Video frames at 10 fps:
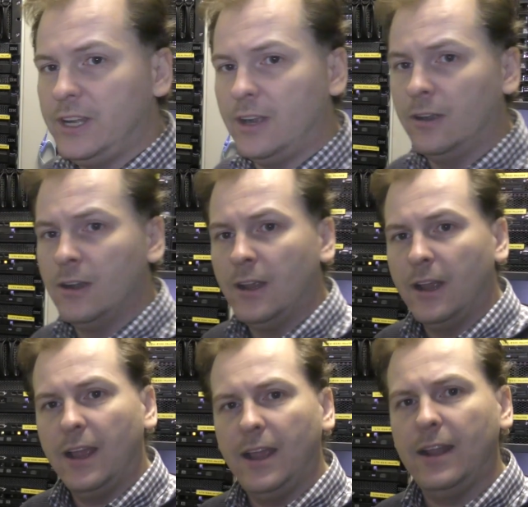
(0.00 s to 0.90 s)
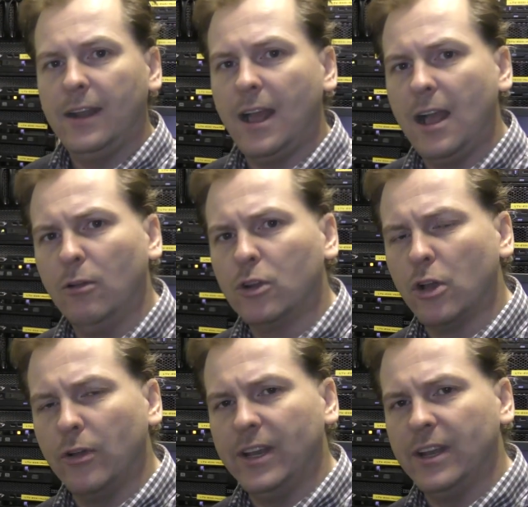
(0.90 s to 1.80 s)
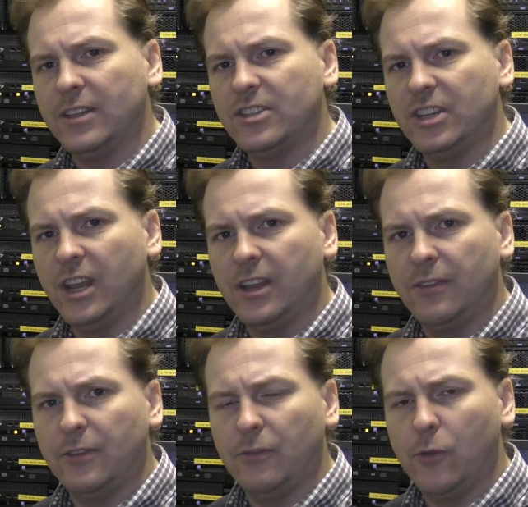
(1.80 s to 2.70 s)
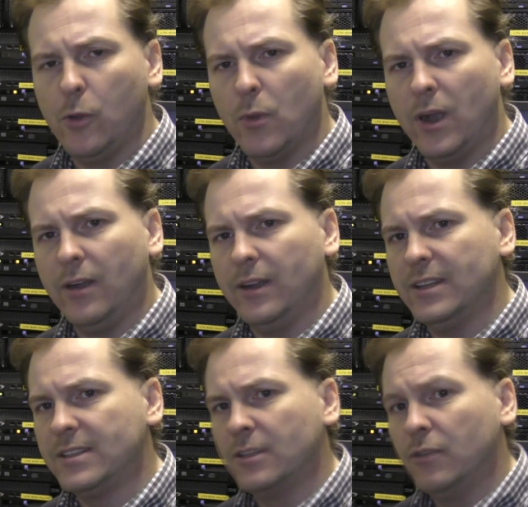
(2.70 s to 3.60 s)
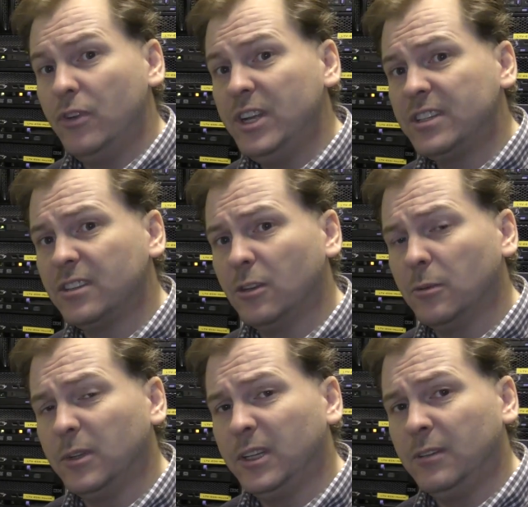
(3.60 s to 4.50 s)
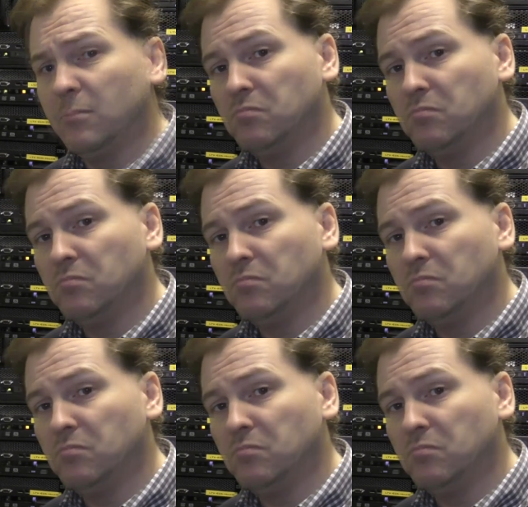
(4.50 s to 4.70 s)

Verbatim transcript: here and I'll go in and check if the firmware is reasonably